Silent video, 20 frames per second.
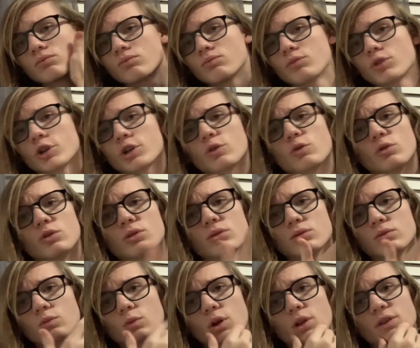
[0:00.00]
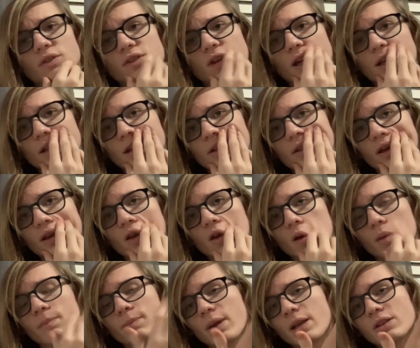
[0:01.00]
Pretty cool, well designed. I think
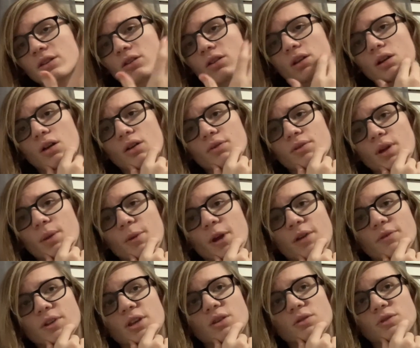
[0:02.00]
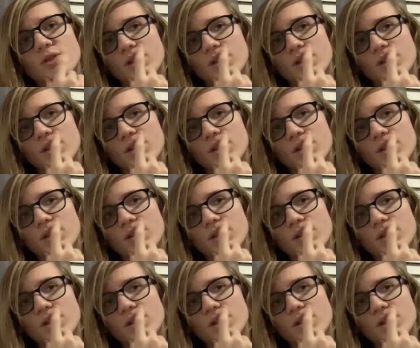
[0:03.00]
basically all of them have a use,